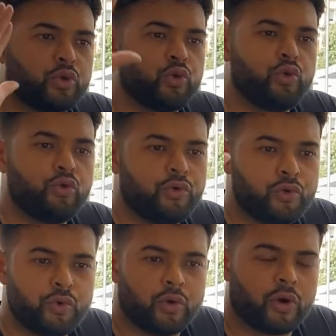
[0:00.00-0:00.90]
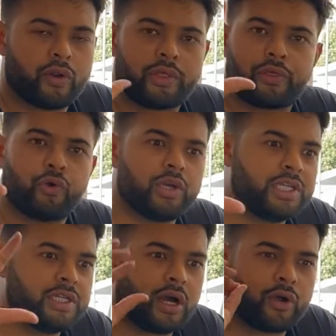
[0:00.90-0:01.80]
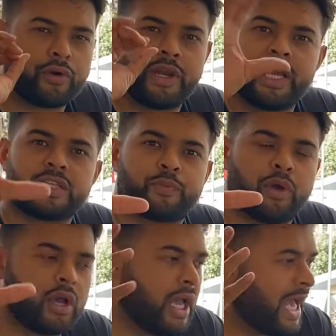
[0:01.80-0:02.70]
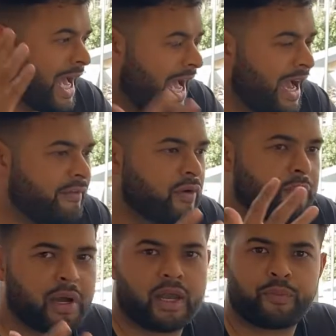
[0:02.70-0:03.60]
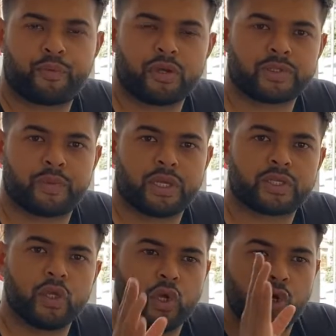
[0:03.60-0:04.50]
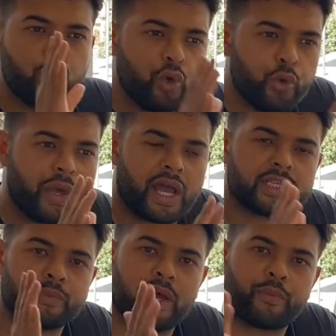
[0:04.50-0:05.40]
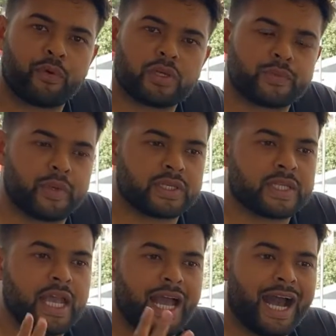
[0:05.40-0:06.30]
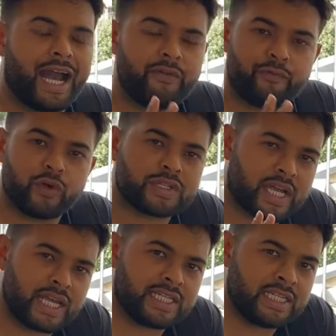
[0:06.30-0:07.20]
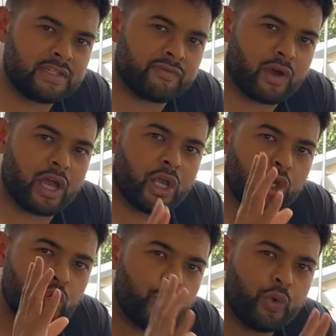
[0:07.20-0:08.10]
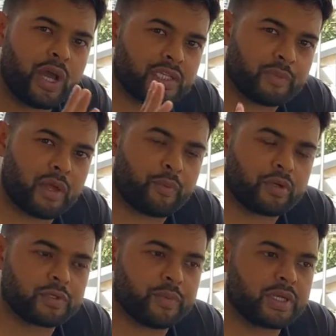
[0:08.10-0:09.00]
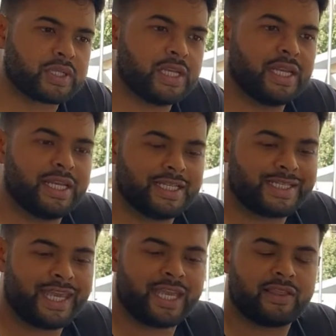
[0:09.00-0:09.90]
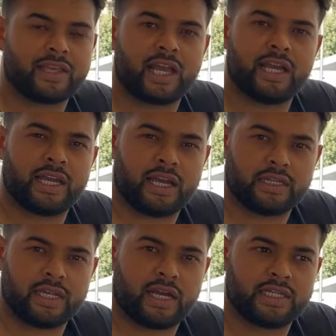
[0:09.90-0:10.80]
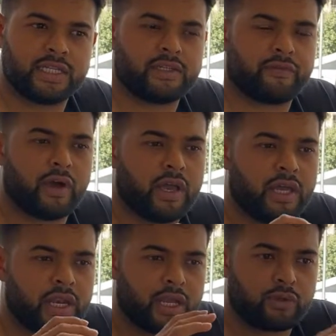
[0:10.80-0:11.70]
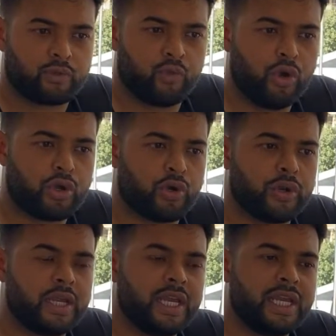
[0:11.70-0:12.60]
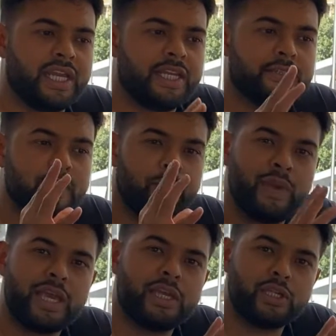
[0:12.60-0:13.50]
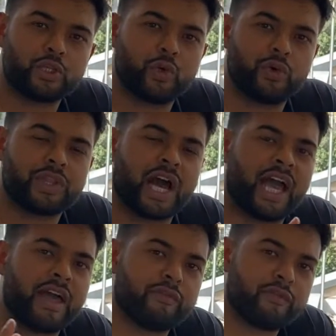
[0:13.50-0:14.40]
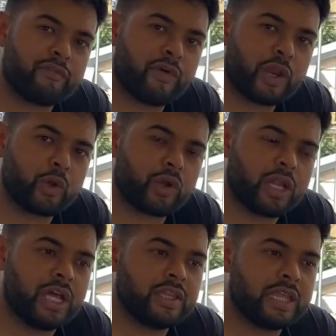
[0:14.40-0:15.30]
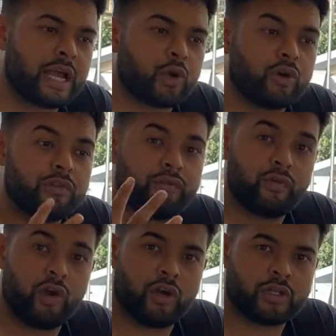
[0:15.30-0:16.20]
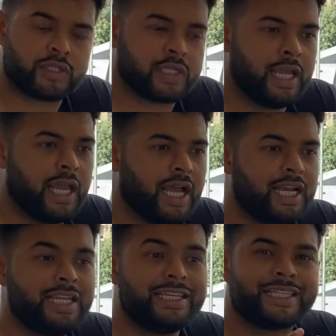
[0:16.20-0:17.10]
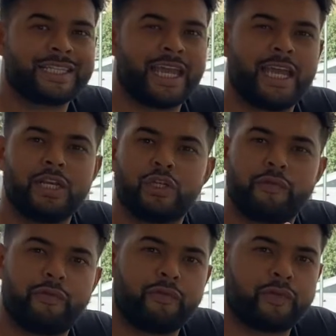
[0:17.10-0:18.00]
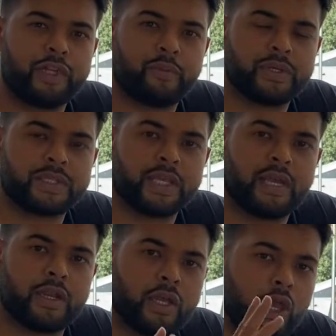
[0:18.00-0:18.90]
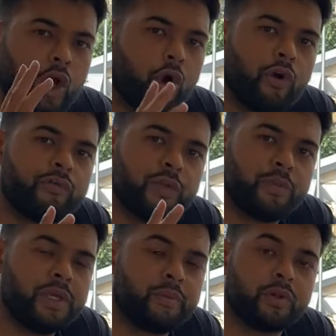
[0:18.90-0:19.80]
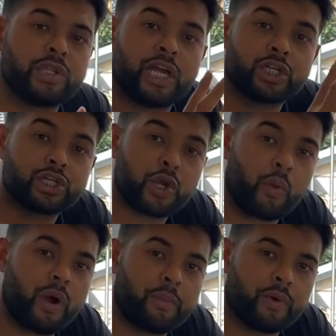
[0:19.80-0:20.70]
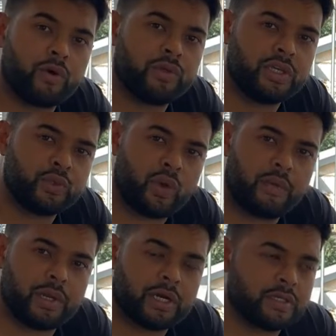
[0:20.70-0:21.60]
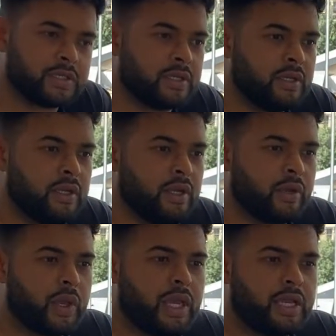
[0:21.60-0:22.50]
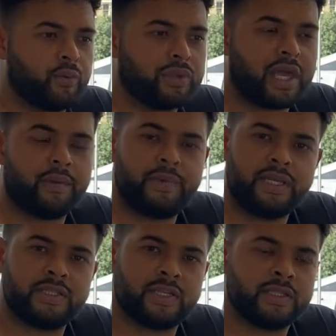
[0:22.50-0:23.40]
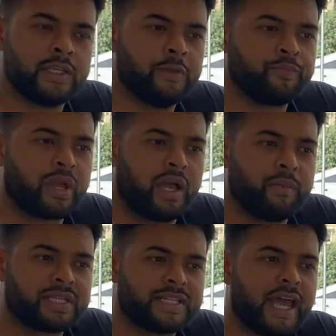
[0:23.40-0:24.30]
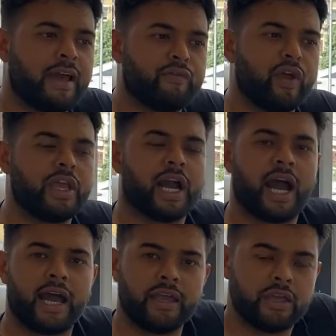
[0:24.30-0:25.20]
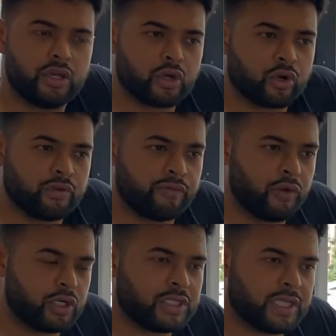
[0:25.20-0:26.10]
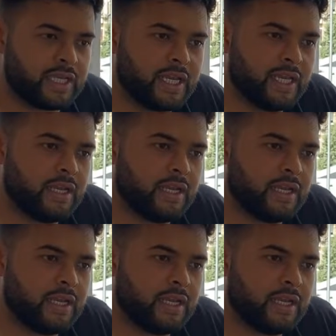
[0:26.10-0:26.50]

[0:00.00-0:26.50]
guru or a thought leader or an expert have my prospects? Who has my prospects? I first identify who has my prospects. Second thing I identify and I work on is making sure that I have a funnel that converts at least 10 to 15% of the people that show up on these webinars. Okay, and what that means is I must have a high converting